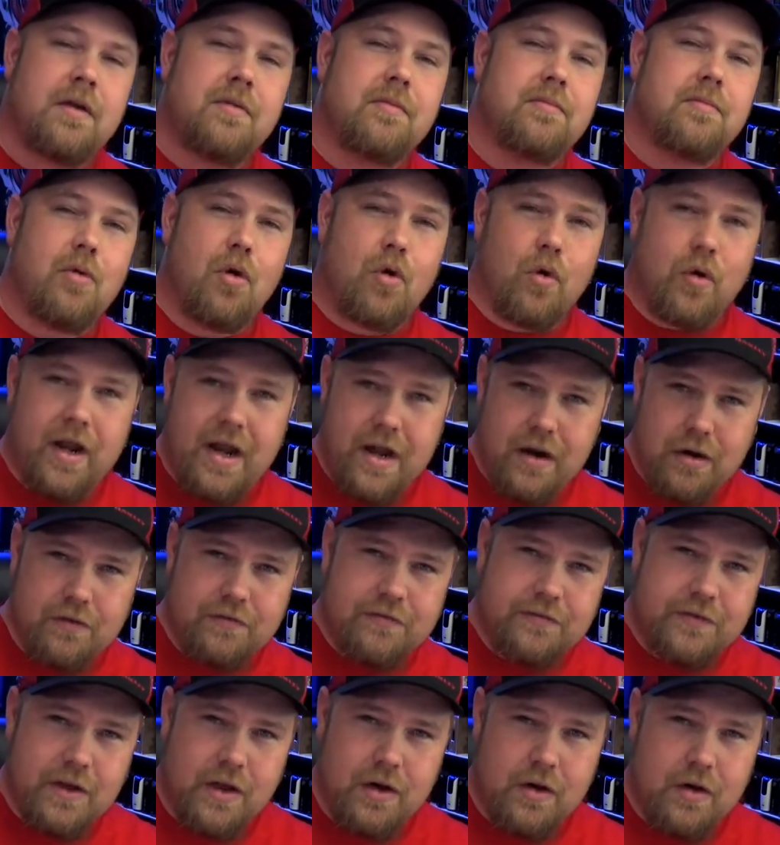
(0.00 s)
more
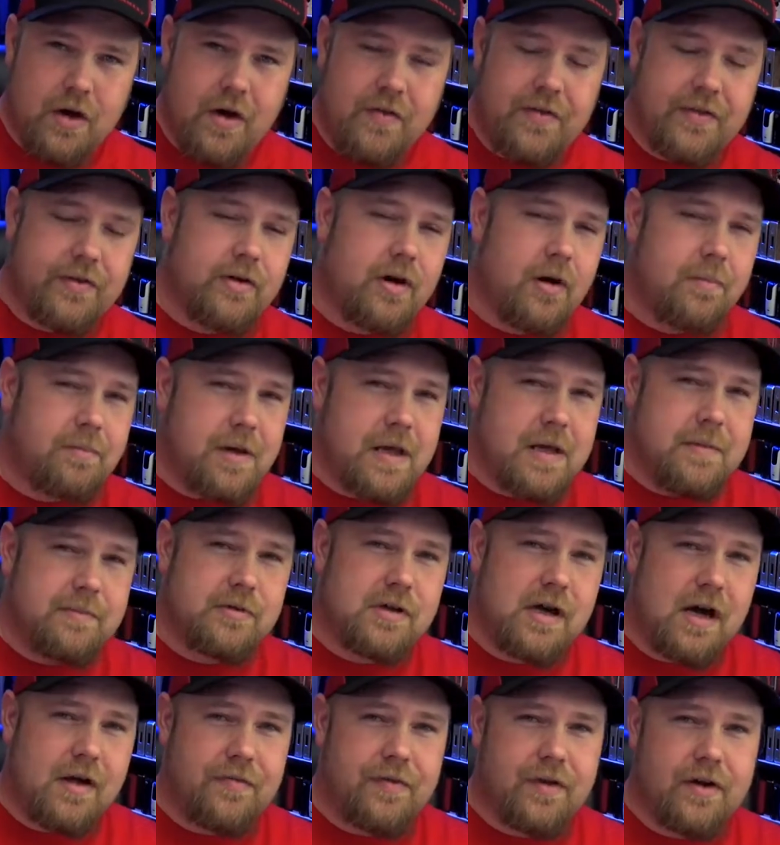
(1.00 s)
airflow, and there are
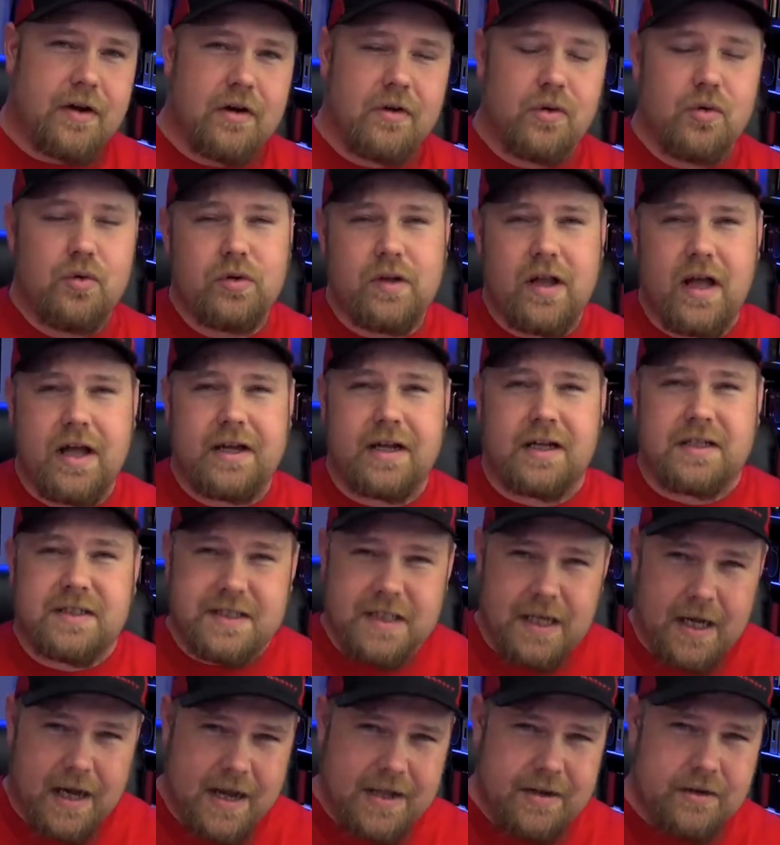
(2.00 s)
people out there who like a
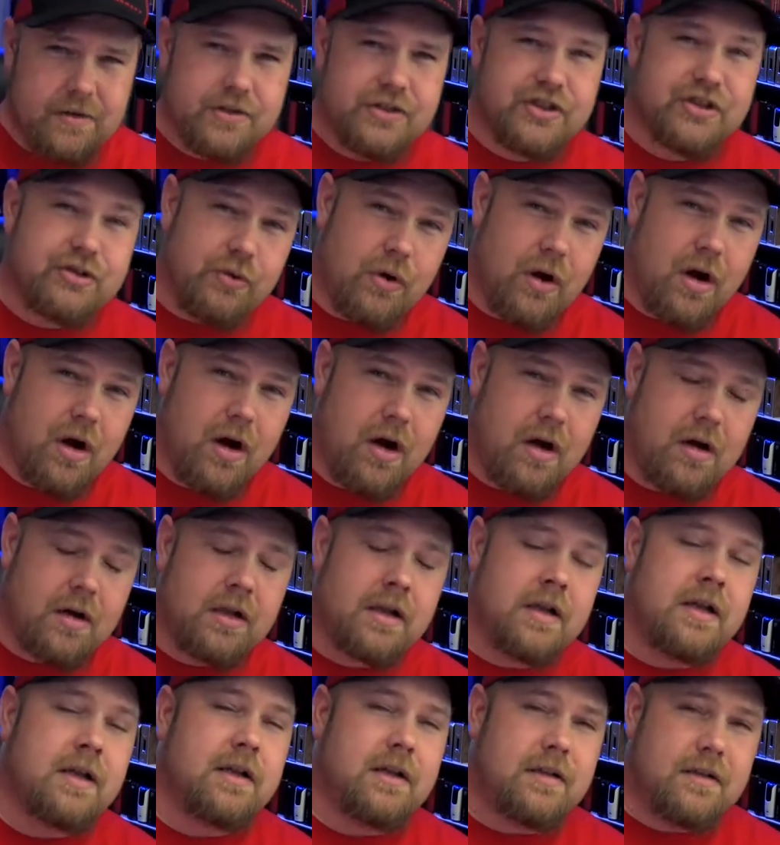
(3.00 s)
tighter draw,